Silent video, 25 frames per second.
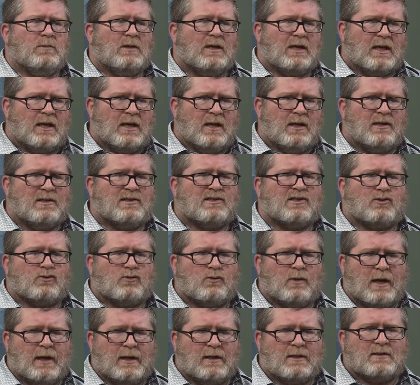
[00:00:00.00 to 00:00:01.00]
key
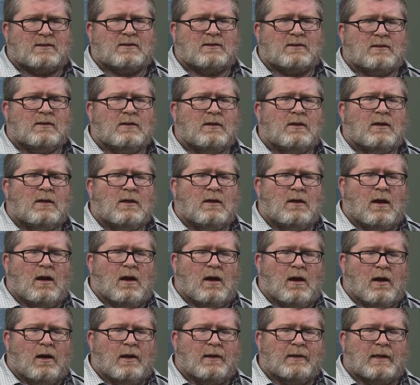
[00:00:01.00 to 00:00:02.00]
strengths
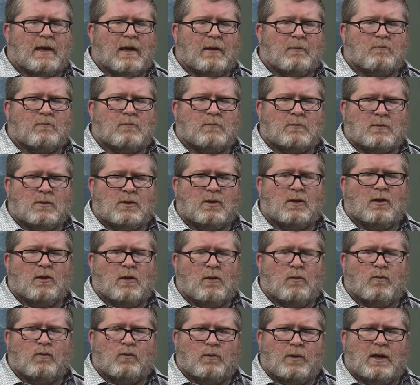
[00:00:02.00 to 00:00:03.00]
that, you
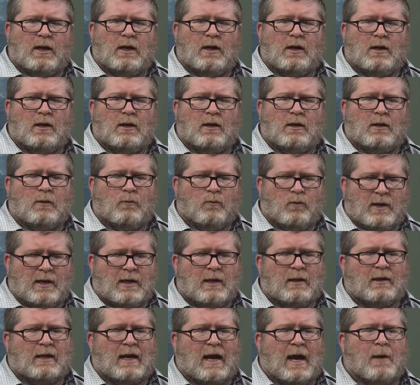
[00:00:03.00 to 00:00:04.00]
know, we
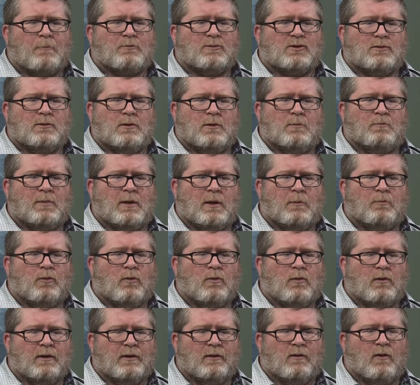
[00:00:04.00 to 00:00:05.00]
can capture the
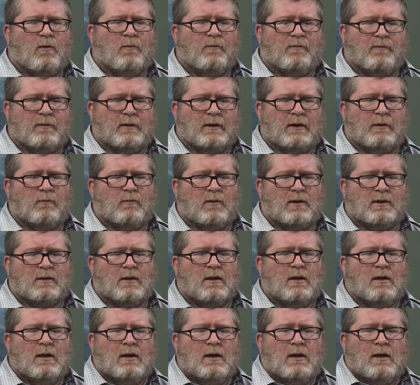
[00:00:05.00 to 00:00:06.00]
people, and hopefully what
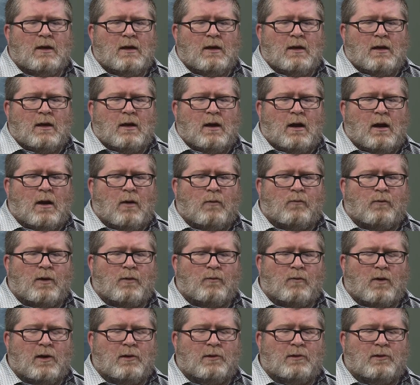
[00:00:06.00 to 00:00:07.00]
we
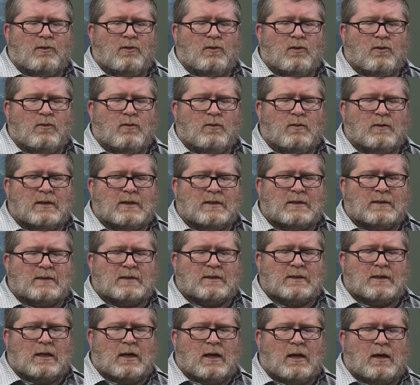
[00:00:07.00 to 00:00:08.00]
want to do
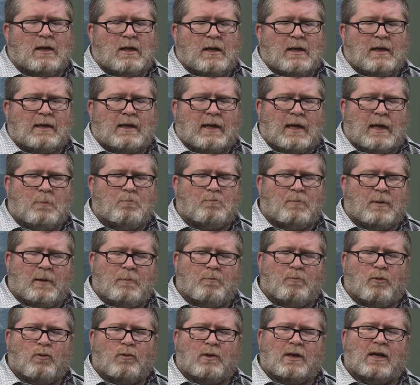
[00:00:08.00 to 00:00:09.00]
is keep
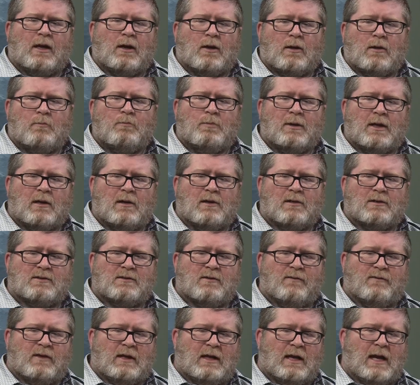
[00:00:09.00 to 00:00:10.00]
people here because
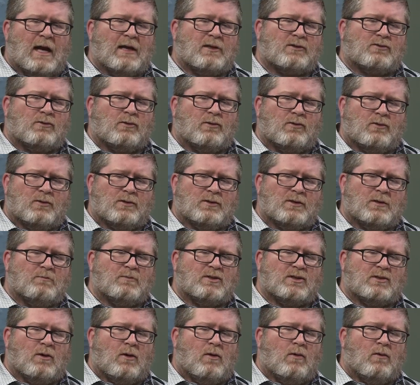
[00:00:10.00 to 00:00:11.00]
of the
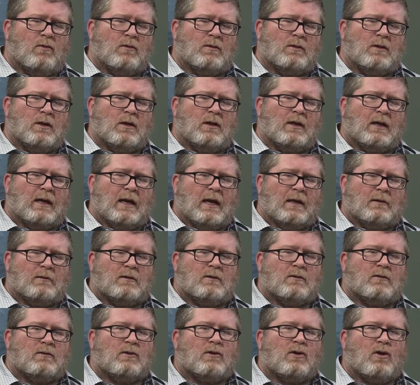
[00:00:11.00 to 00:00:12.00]
astrotourism, so get
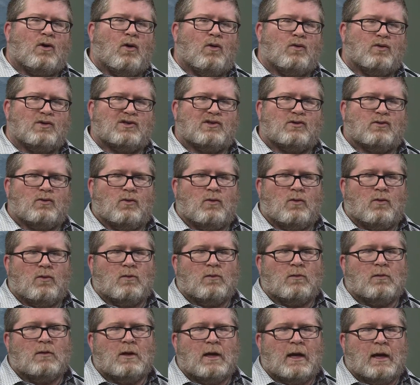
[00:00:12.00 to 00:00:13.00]

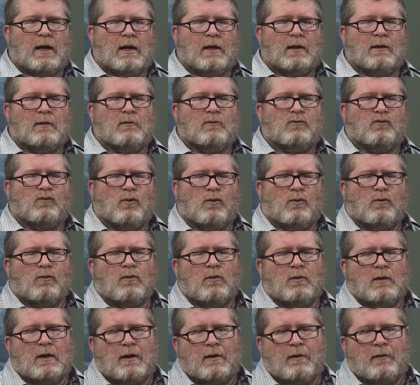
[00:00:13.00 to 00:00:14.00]
coastal and
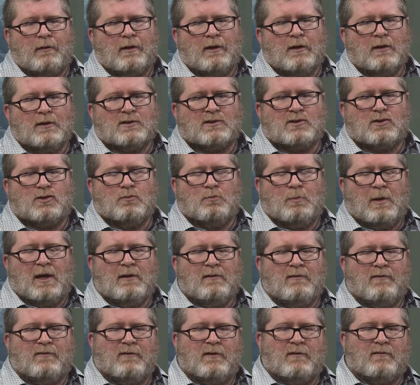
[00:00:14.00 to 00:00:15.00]
rural areas to
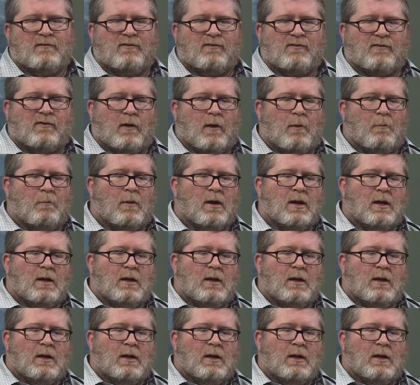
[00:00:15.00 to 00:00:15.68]
benefit from,